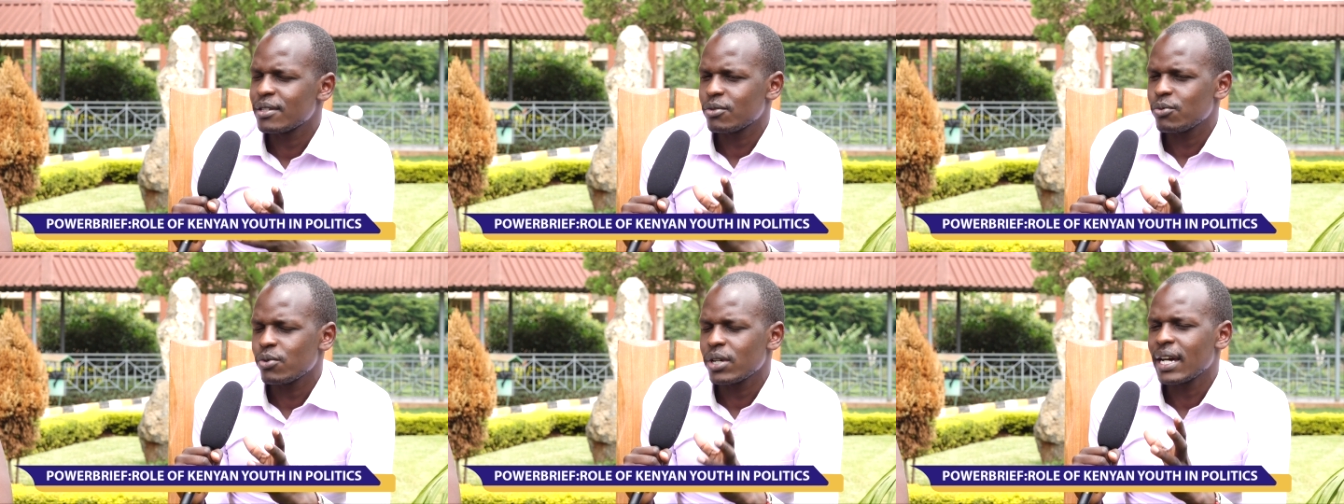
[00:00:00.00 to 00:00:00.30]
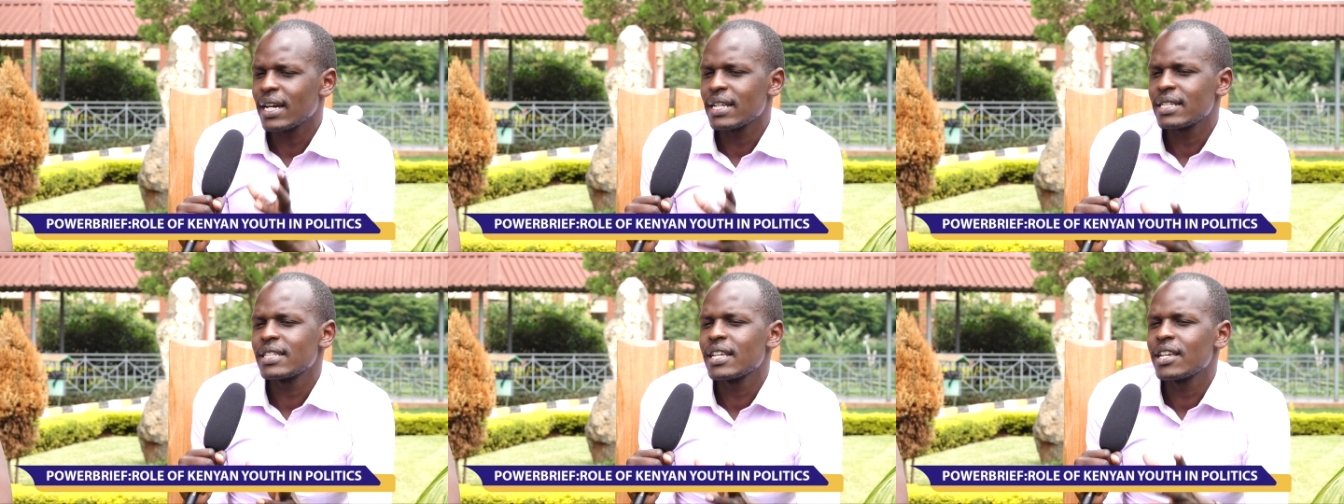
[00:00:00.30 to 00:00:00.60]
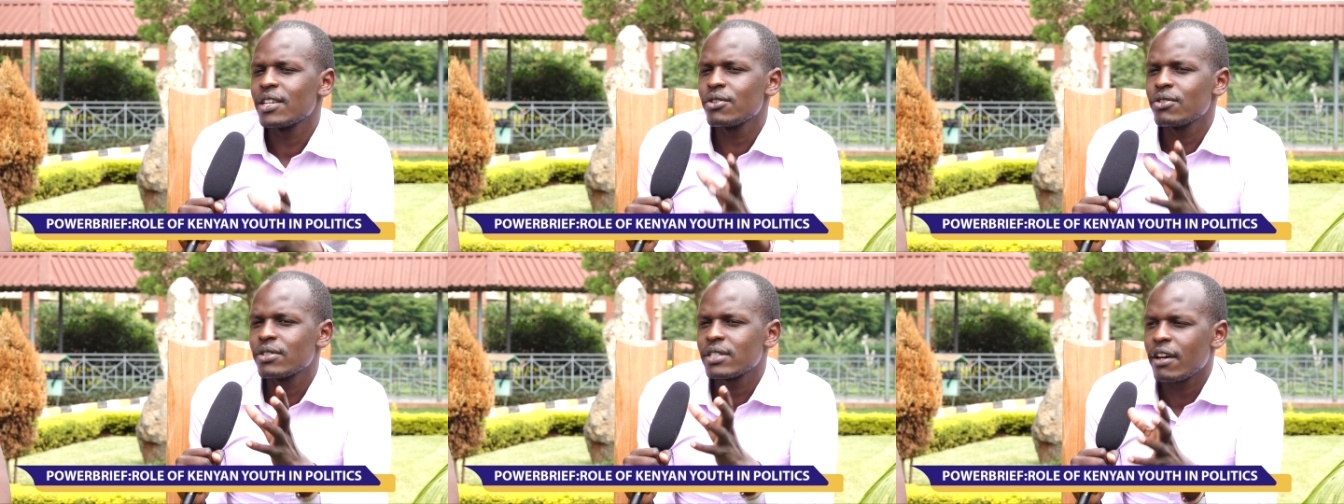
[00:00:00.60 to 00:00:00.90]
we can
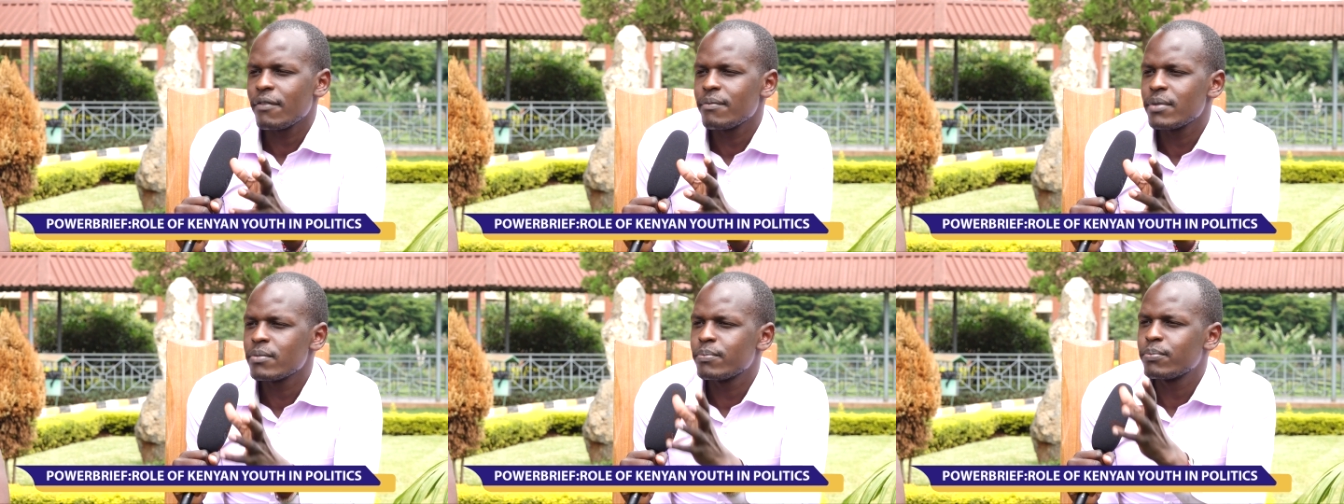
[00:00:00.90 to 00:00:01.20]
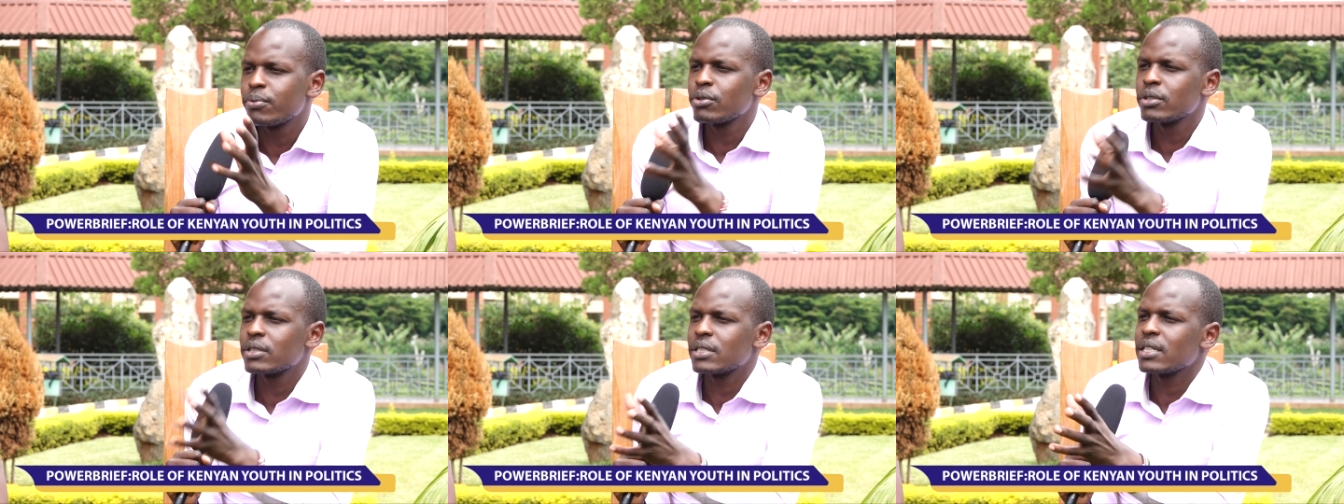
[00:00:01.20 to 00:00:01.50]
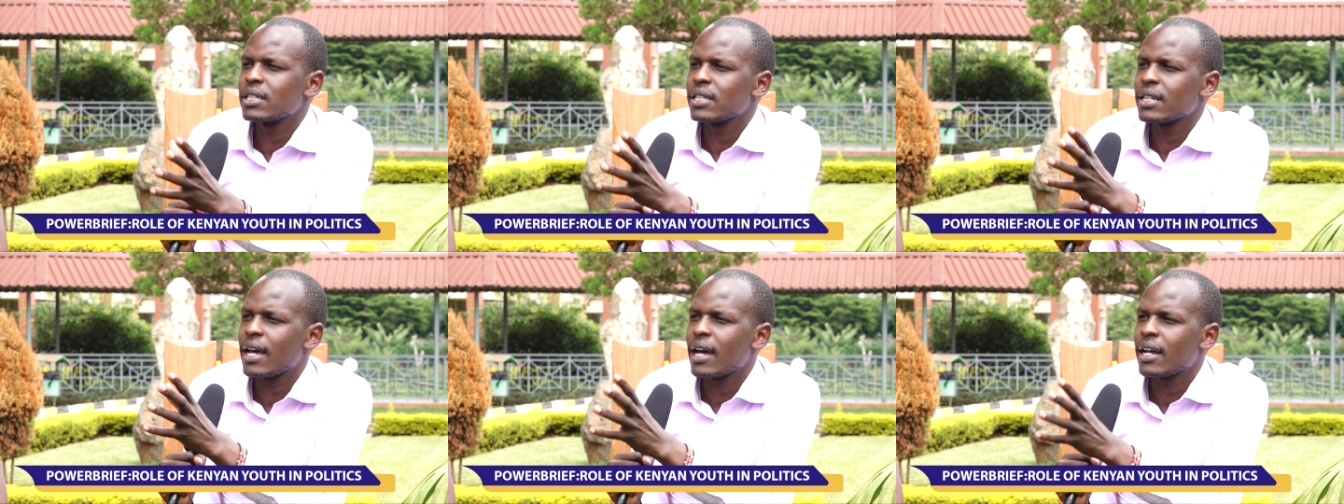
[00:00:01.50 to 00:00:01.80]
say youth have been put
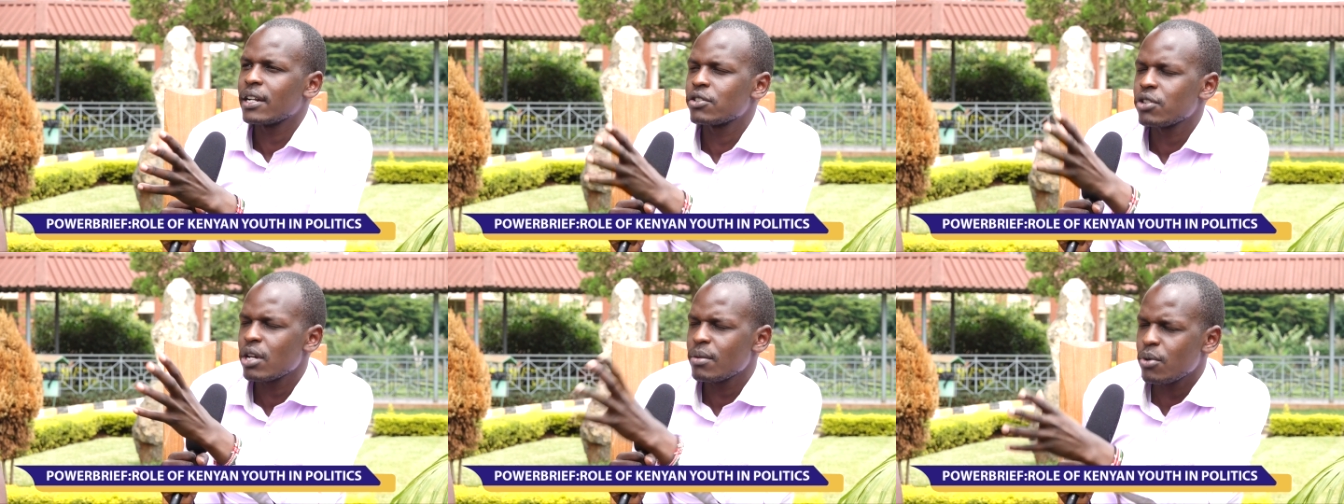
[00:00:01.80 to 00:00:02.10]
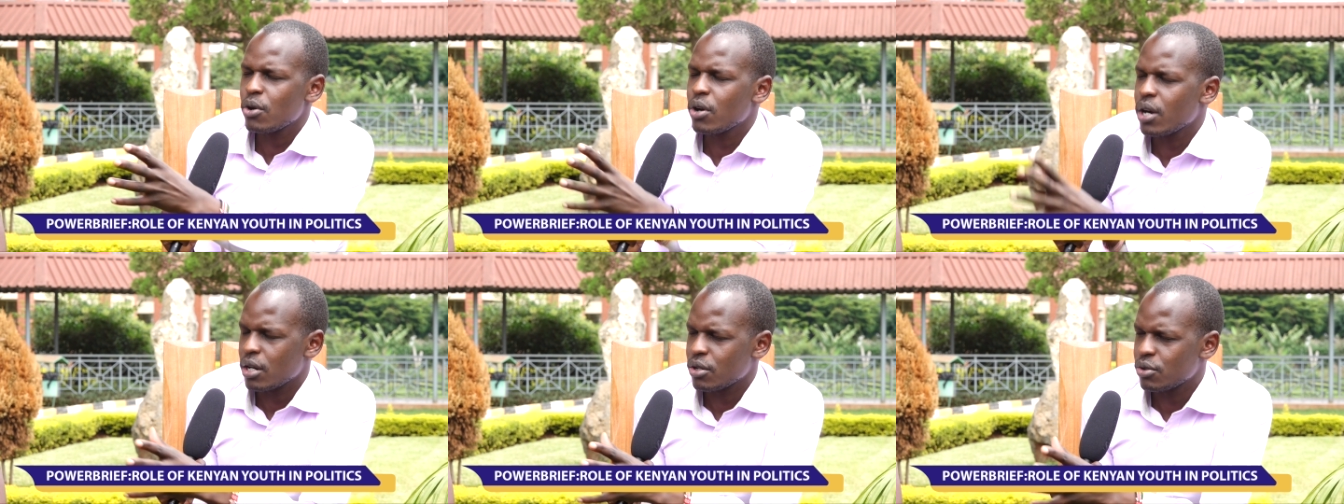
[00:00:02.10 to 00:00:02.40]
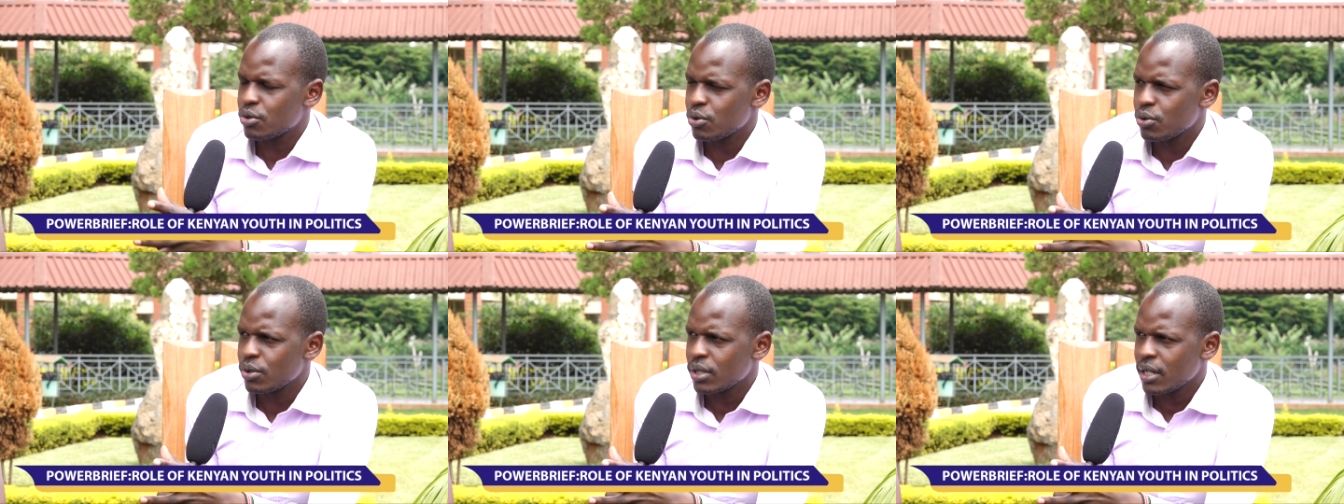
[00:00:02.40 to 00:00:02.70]
in a tribal
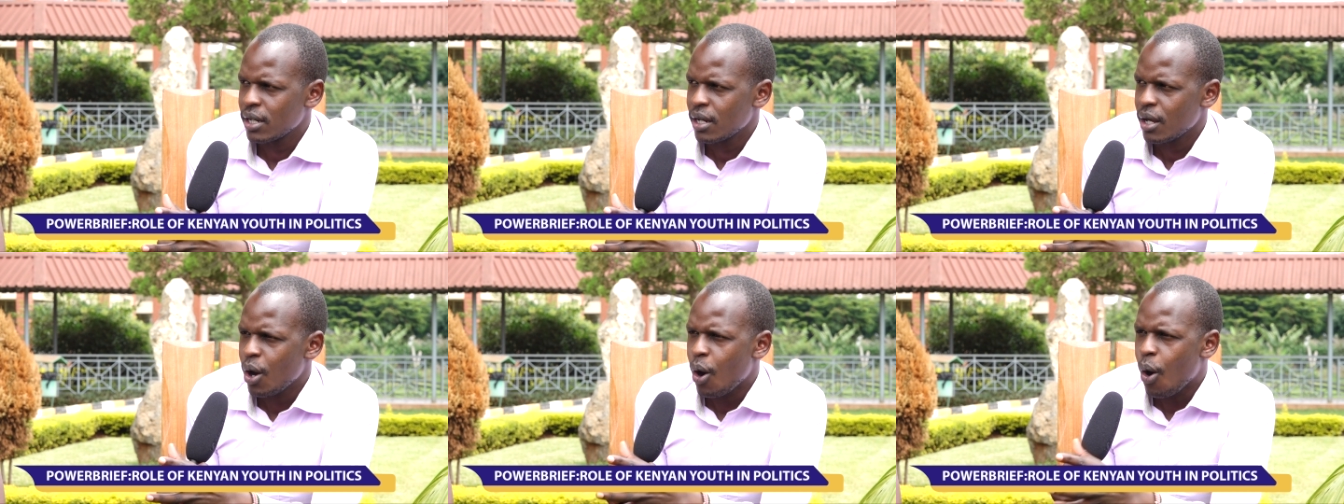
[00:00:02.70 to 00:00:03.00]
cocoon